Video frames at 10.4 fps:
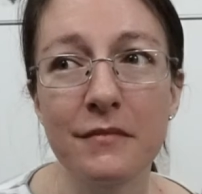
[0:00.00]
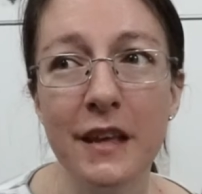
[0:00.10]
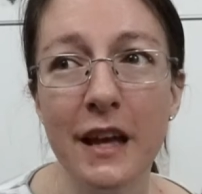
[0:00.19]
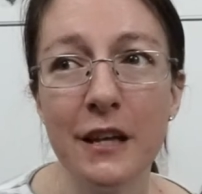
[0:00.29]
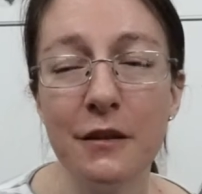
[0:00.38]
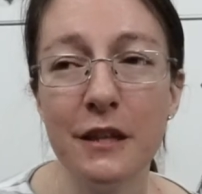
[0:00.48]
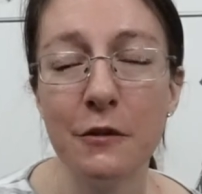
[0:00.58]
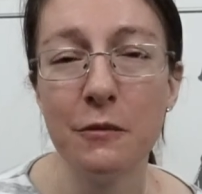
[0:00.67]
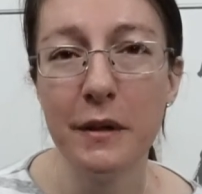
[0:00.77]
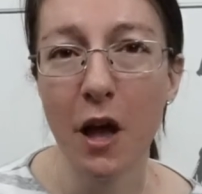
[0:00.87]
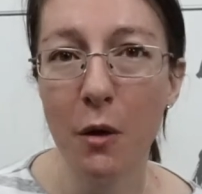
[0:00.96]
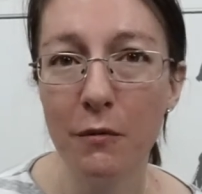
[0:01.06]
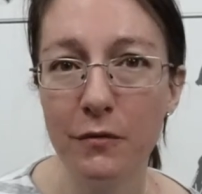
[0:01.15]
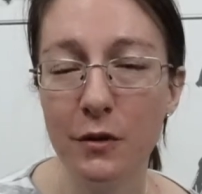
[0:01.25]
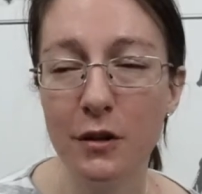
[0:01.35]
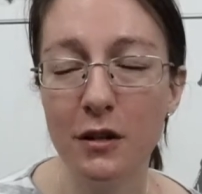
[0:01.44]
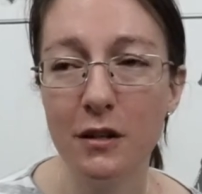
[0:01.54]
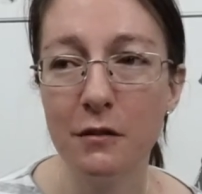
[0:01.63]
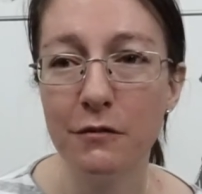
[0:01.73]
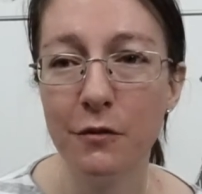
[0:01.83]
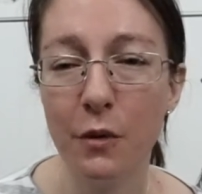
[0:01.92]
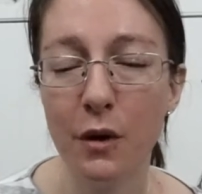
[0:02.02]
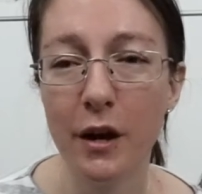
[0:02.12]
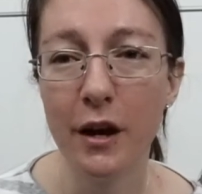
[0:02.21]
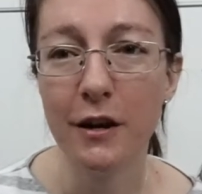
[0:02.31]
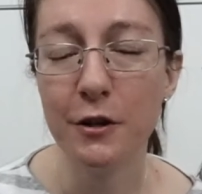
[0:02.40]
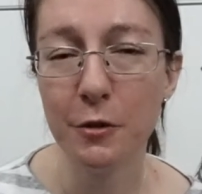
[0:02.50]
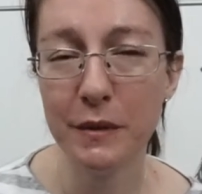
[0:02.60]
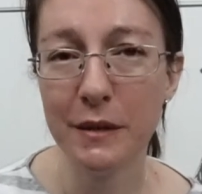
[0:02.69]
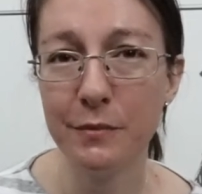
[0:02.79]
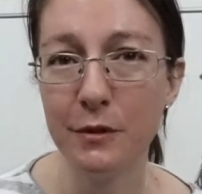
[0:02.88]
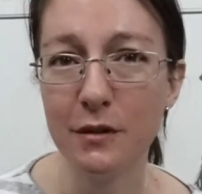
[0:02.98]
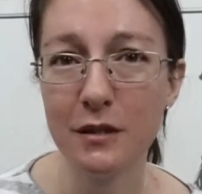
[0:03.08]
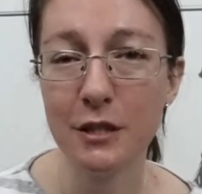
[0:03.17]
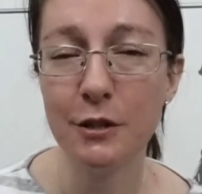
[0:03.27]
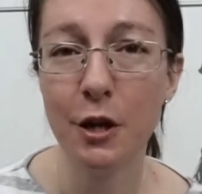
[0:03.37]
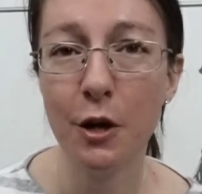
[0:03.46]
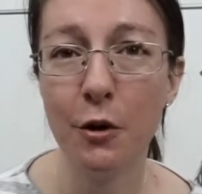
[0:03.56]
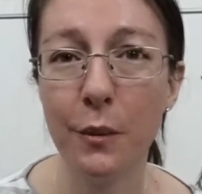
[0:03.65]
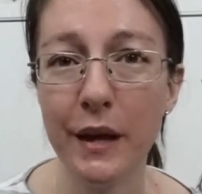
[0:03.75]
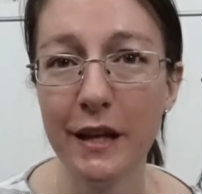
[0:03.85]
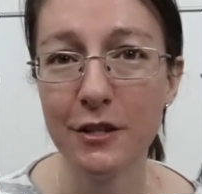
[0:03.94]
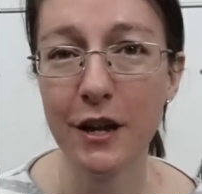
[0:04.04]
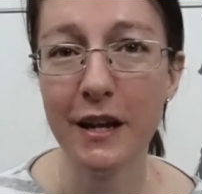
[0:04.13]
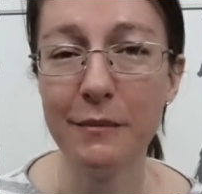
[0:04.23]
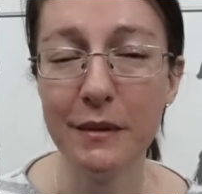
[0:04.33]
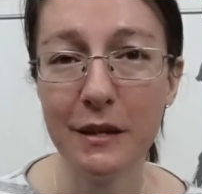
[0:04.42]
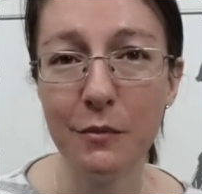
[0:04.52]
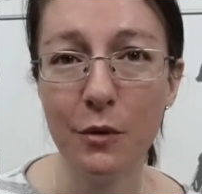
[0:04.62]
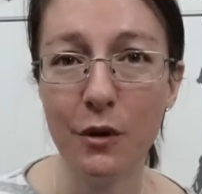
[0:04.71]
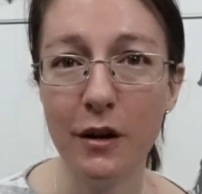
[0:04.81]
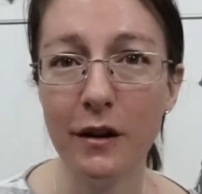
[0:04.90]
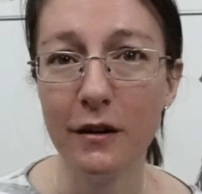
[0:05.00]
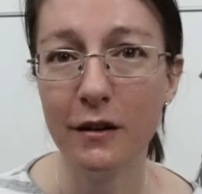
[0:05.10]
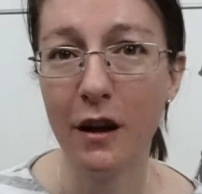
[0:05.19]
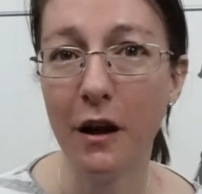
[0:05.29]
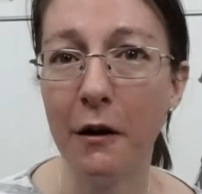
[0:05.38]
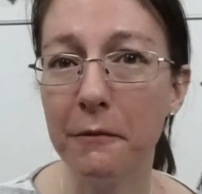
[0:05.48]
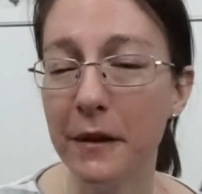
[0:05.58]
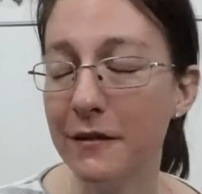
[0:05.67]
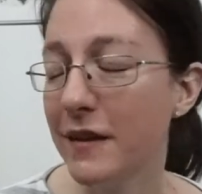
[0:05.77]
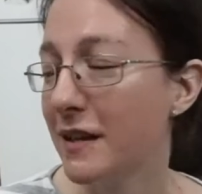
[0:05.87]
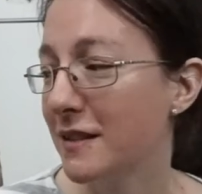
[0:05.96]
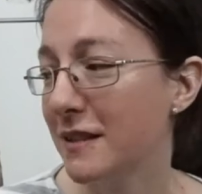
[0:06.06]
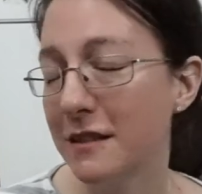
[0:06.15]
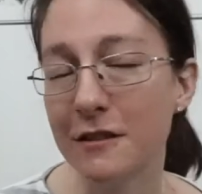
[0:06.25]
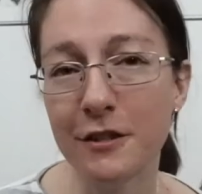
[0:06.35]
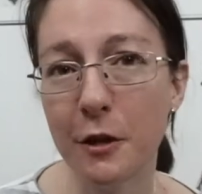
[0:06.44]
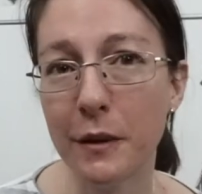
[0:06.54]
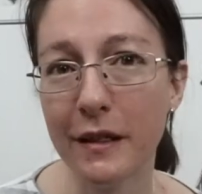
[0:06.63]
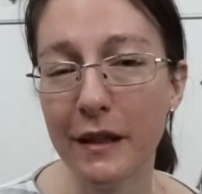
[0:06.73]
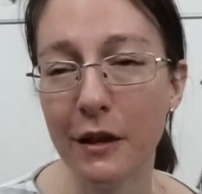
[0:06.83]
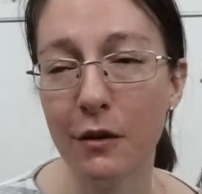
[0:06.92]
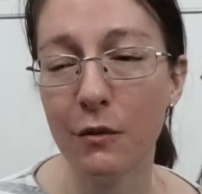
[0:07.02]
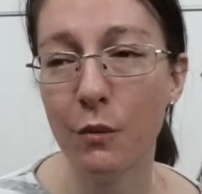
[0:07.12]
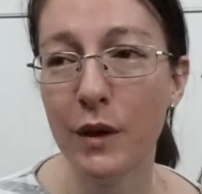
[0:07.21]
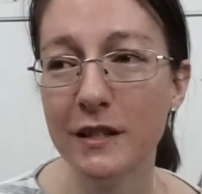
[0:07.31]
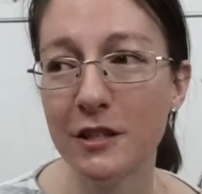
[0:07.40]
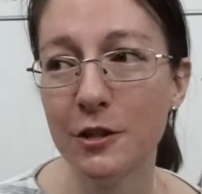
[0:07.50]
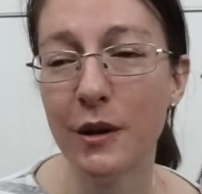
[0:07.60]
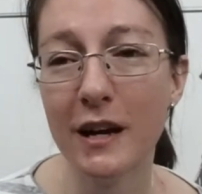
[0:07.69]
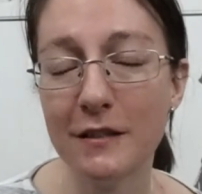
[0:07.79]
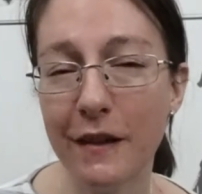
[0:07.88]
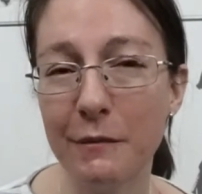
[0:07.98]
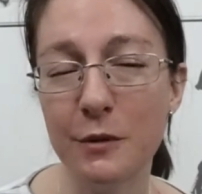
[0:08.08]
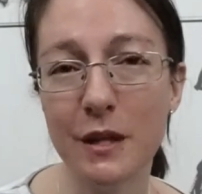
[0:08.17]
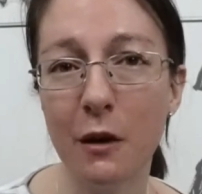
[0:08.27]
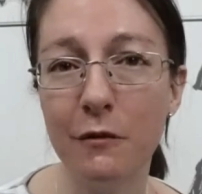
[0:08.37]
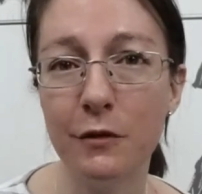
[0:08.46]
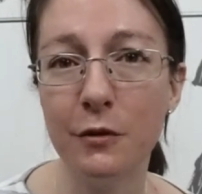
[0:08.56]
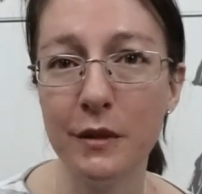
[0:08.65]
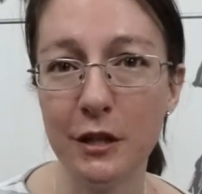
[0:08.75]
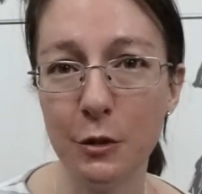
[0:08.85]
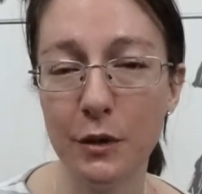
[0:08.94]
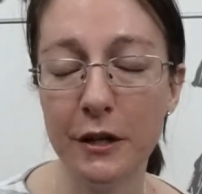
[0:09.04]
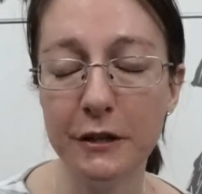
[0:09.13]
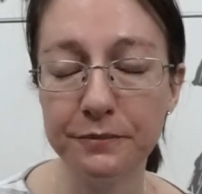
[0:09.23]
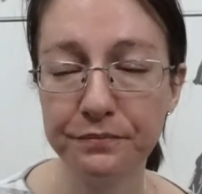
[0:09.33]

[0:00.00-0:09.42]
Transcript: that you think would be helpful for new people to know when trying to be more advanced in their sewing. Like, what did you guys find most helpful when you were